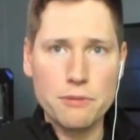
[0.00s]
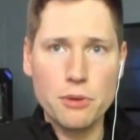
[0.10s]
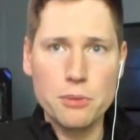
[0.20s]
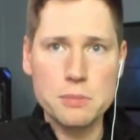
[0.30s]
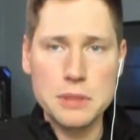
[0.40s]

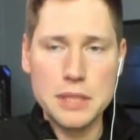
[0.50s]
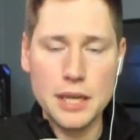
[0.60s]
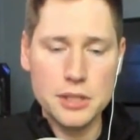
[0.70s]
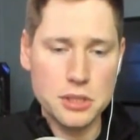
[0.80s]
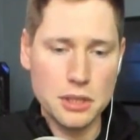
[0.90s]
performance
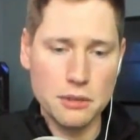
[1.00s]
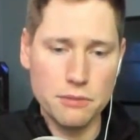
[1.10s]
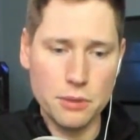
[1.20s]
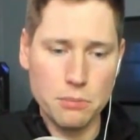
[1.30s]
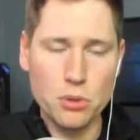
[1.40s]
because
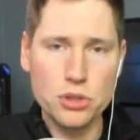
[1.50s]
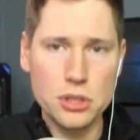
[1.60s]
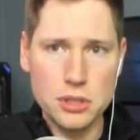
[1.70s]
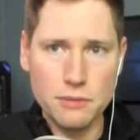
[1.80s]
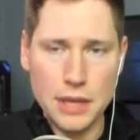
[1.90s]
of
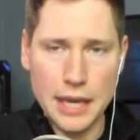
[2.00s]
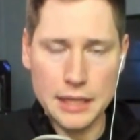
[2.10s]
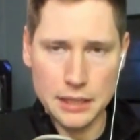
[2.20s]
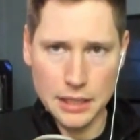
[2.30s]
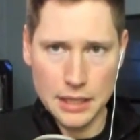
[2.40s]
portions of that